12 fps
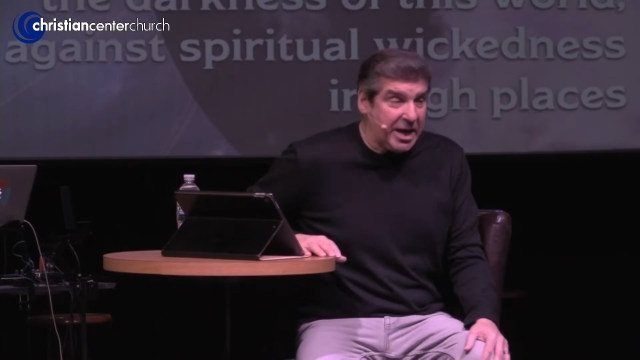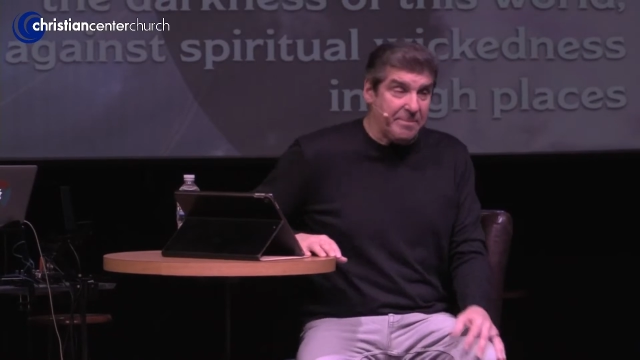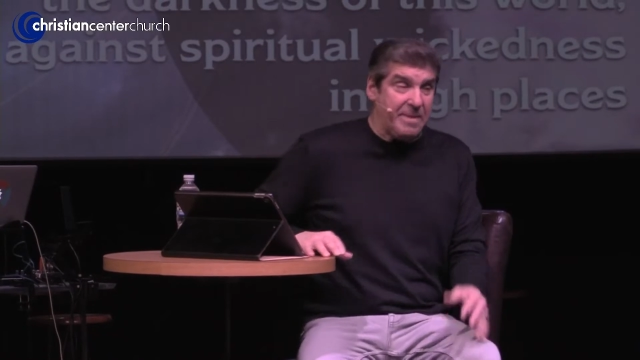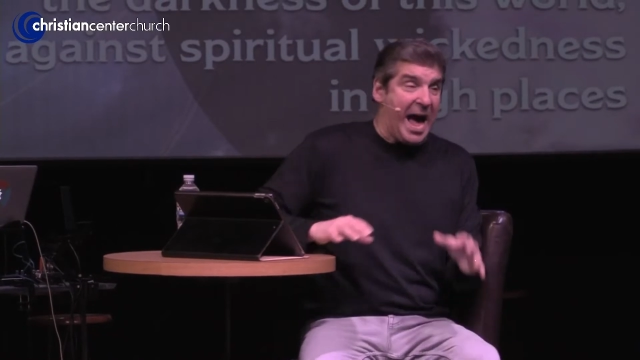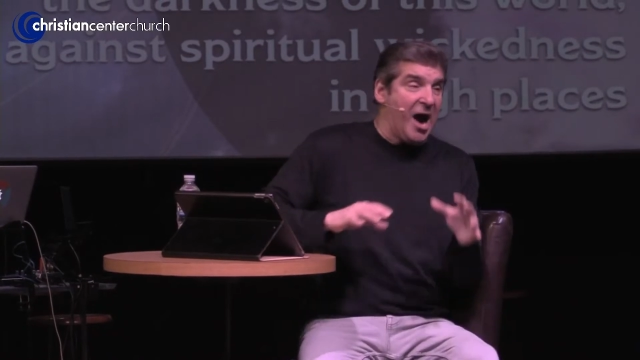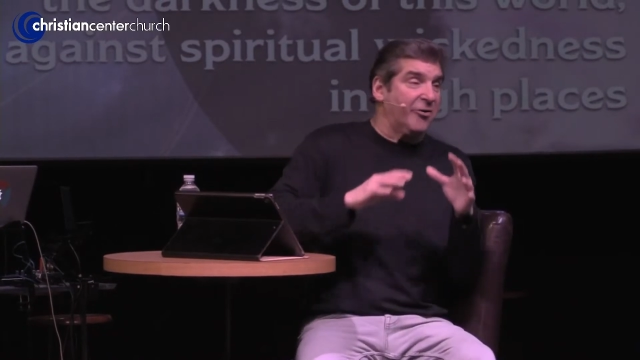
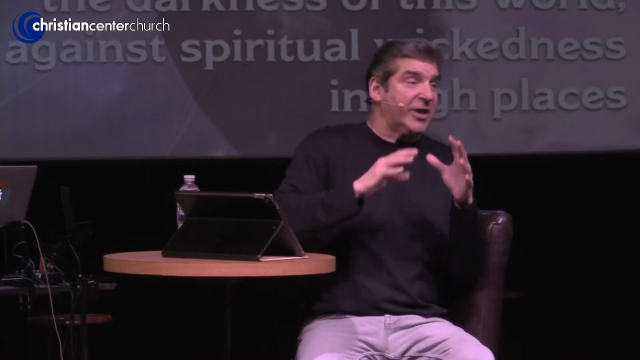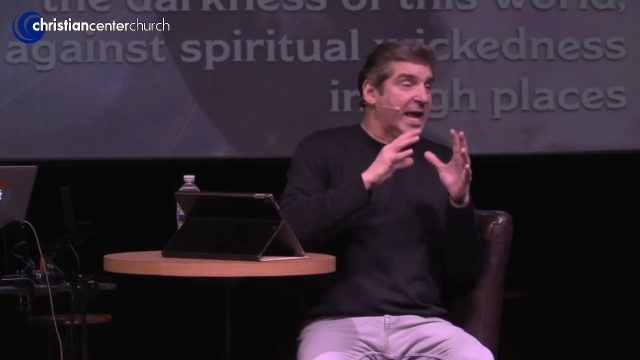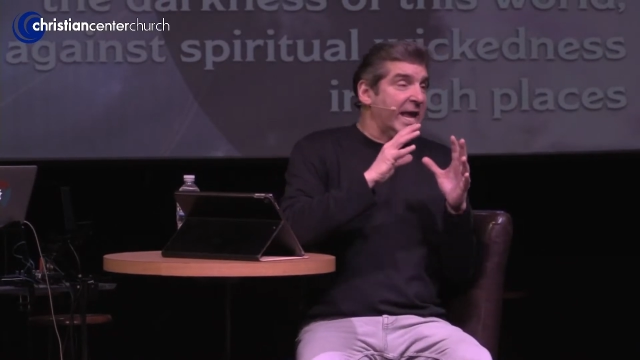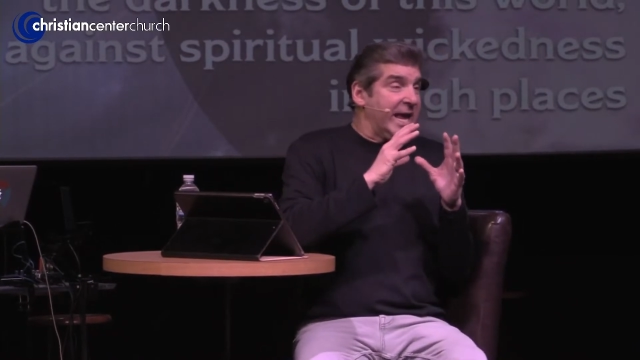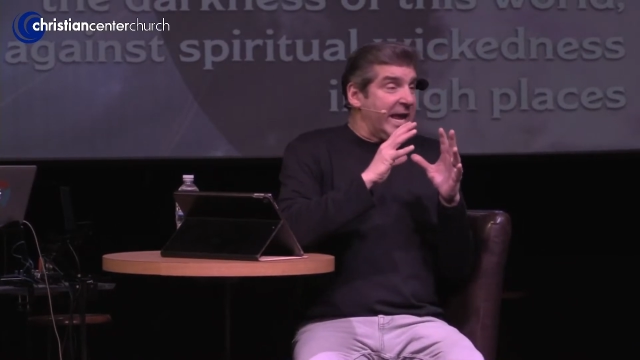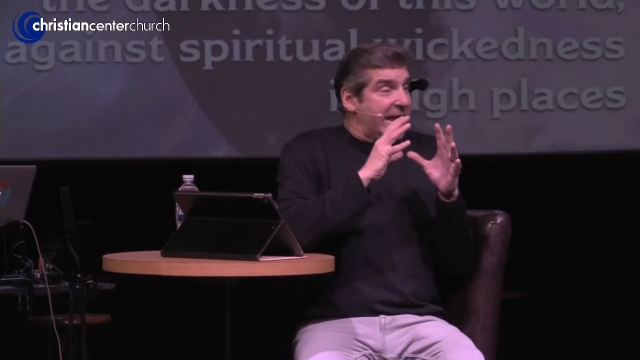about
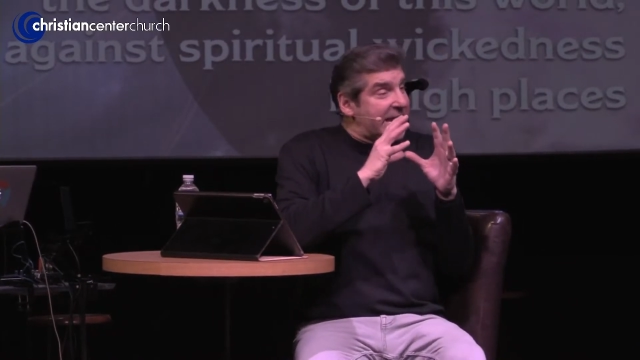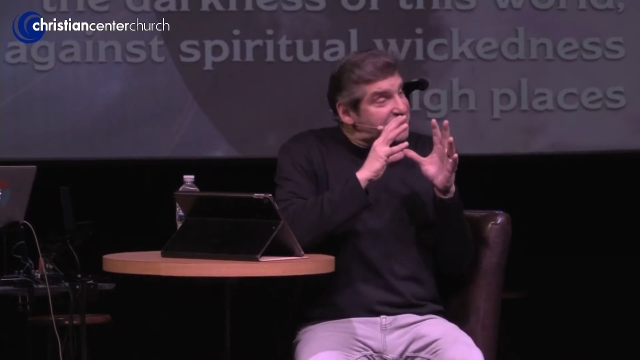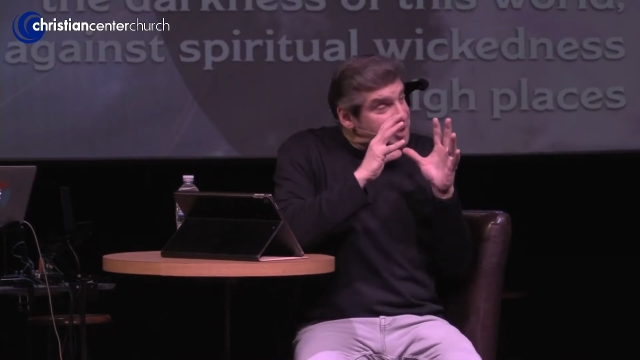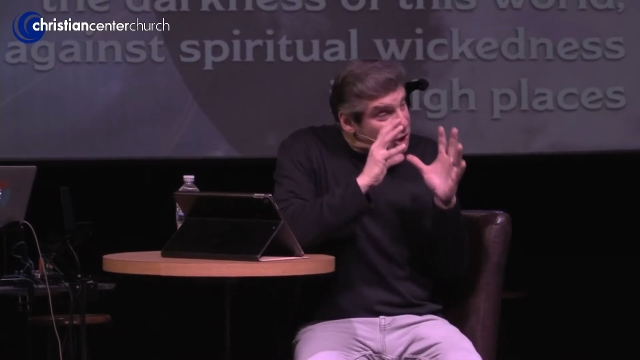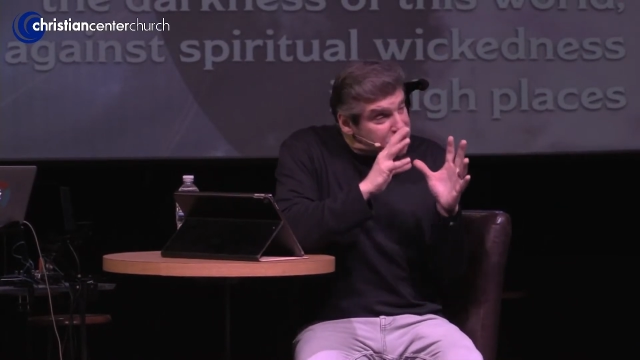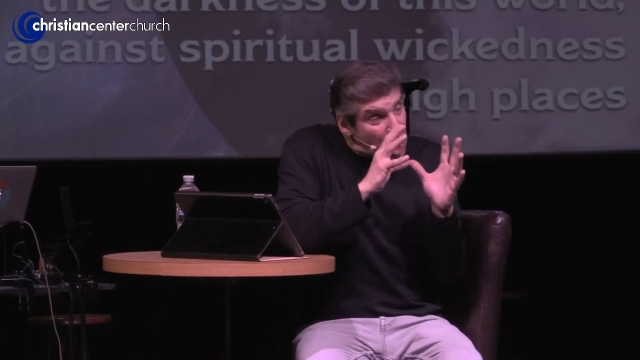
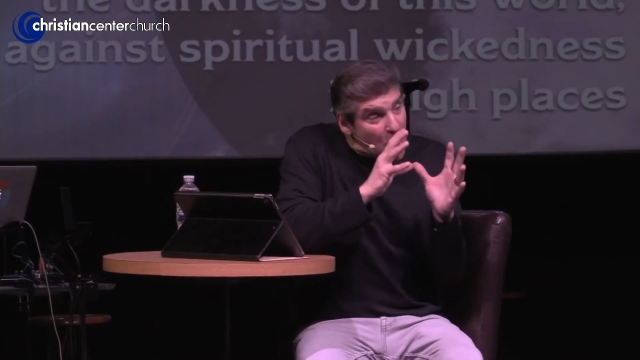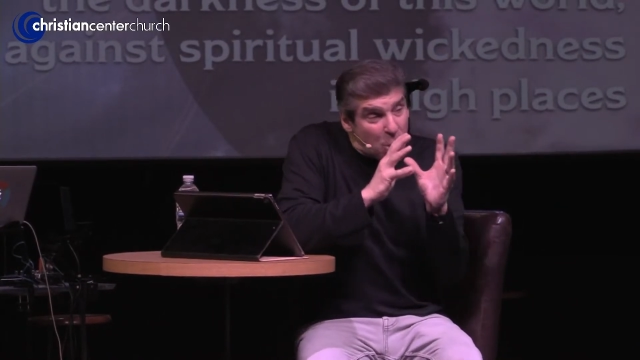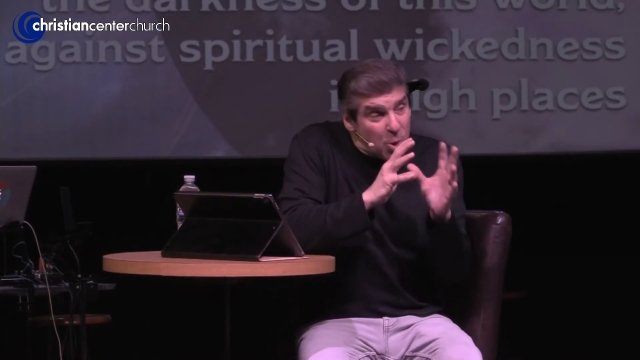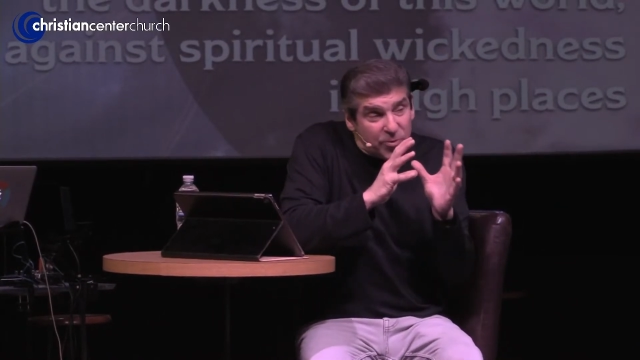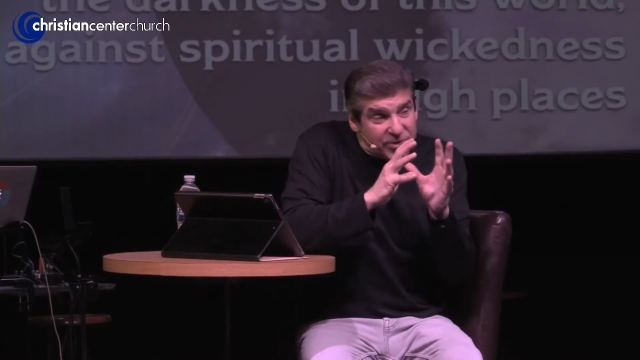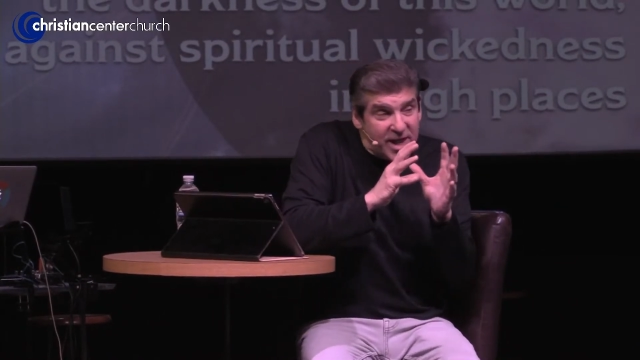is
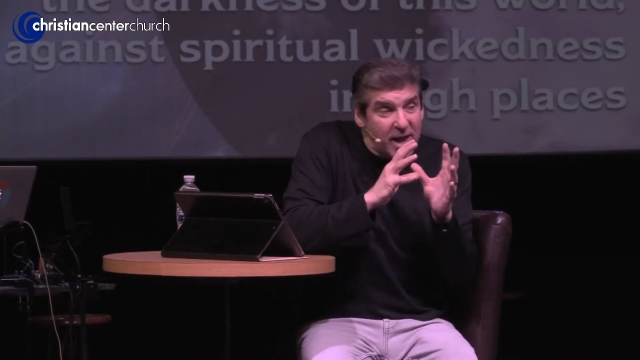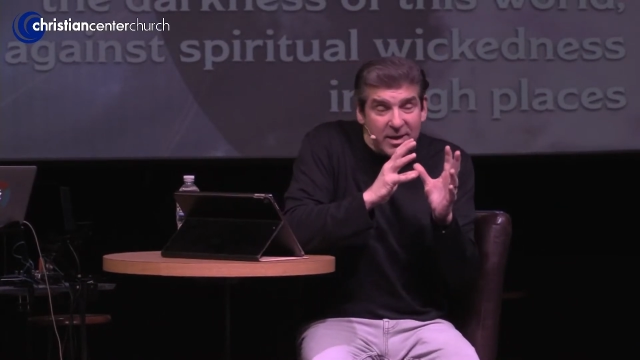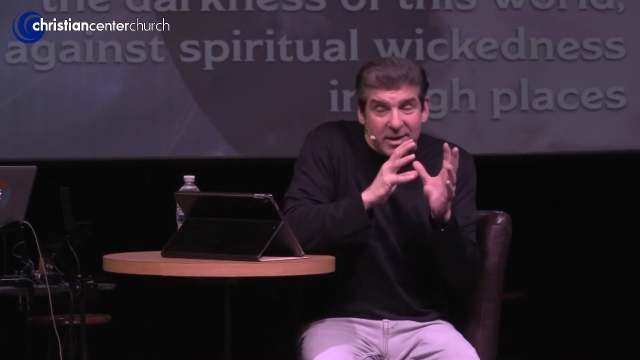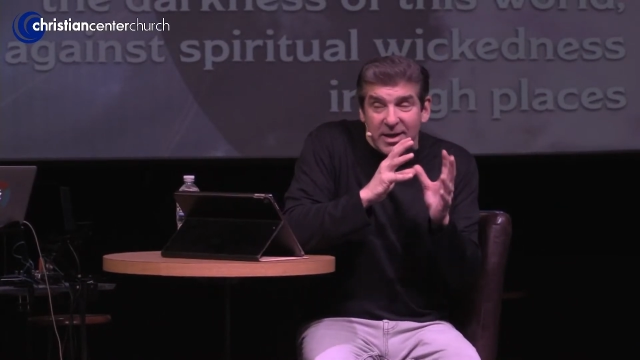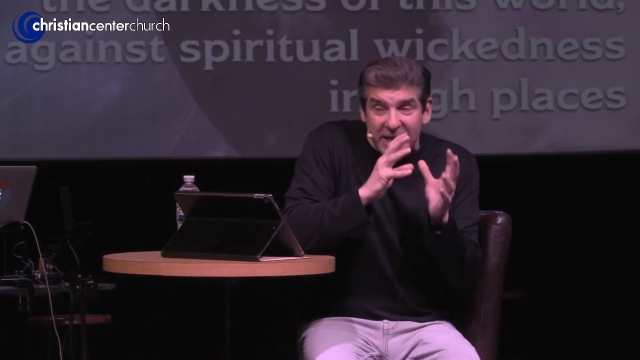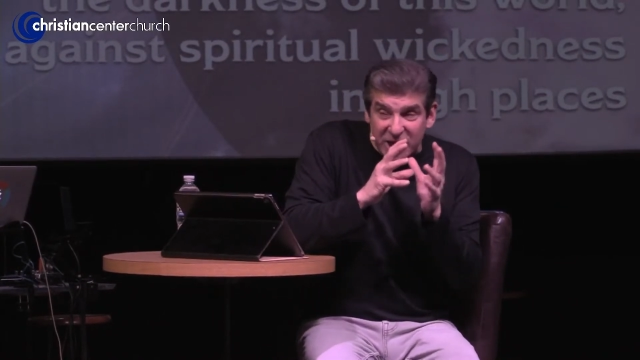clothed
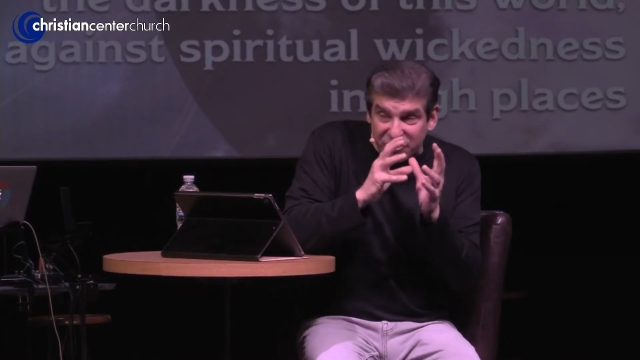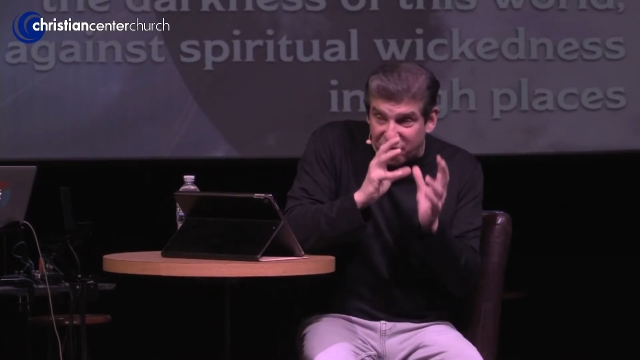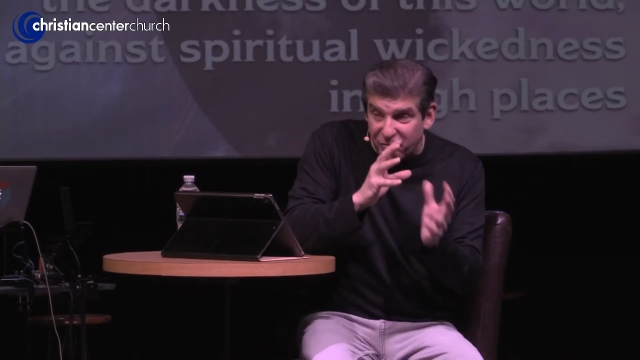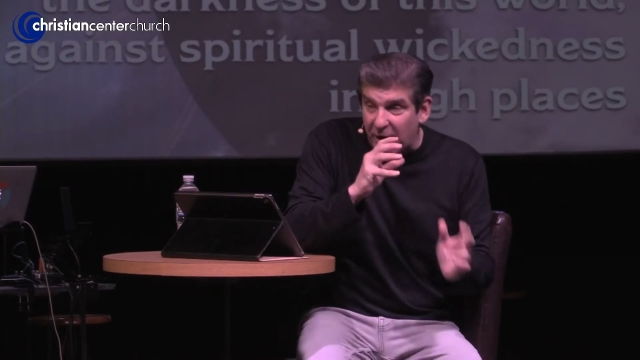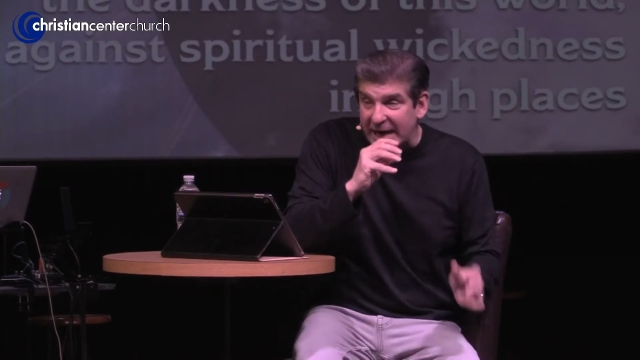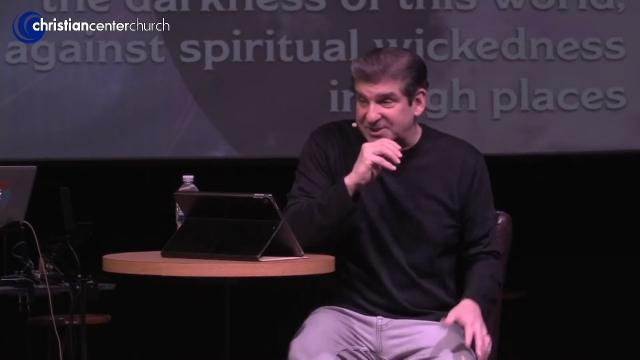in
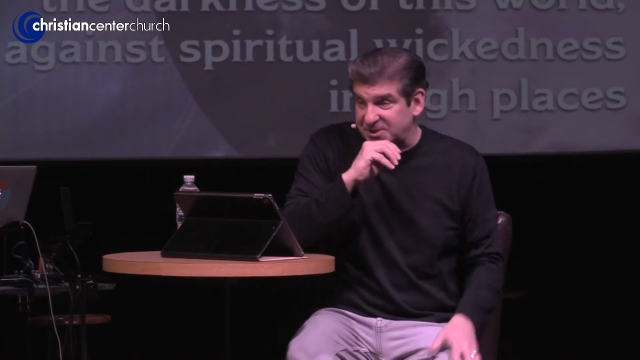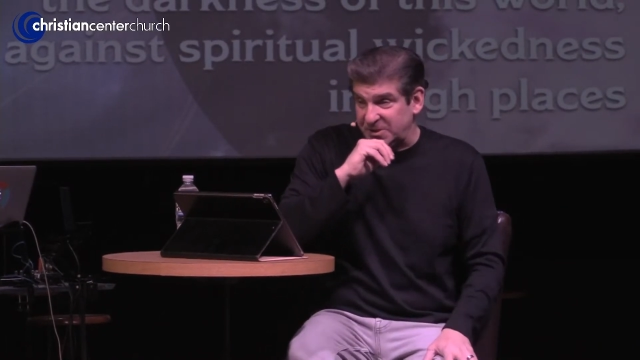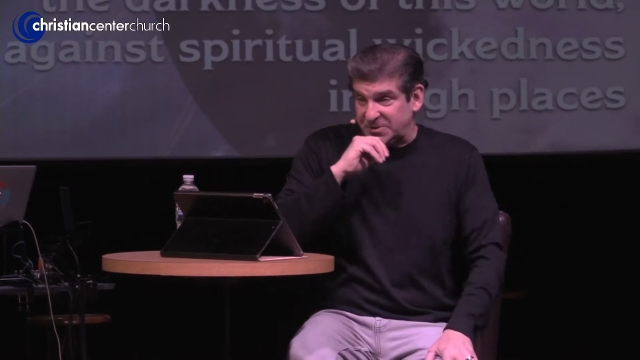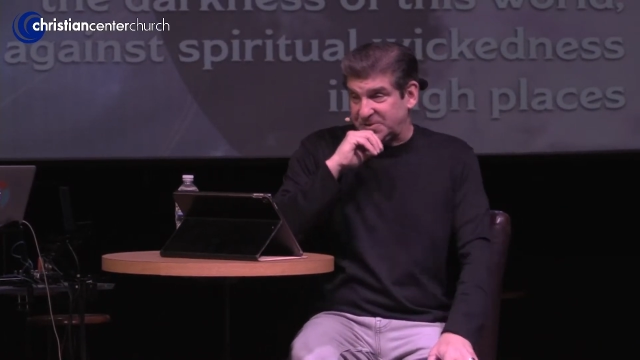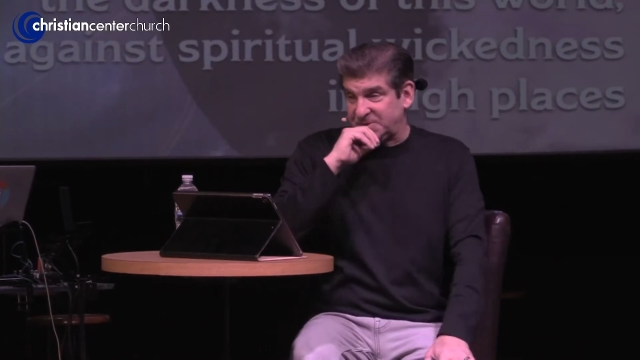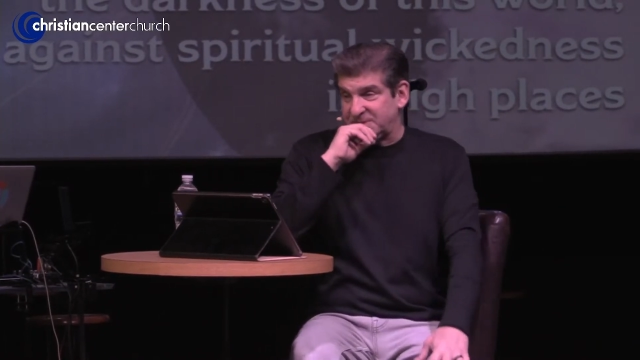
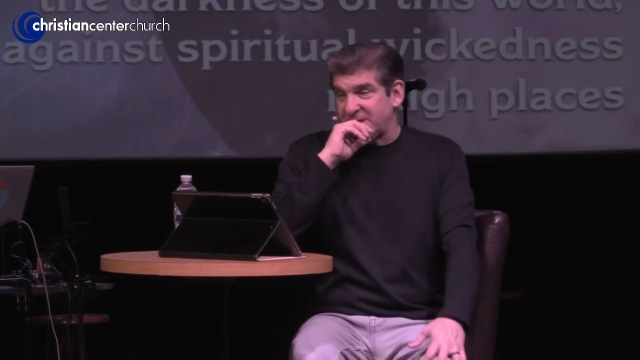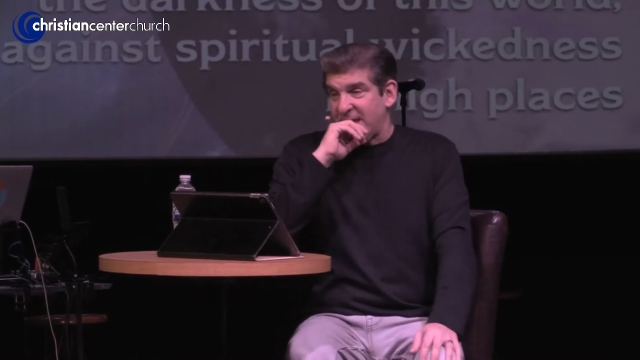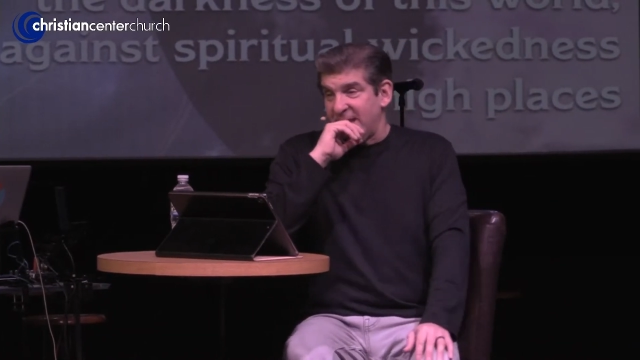crisis.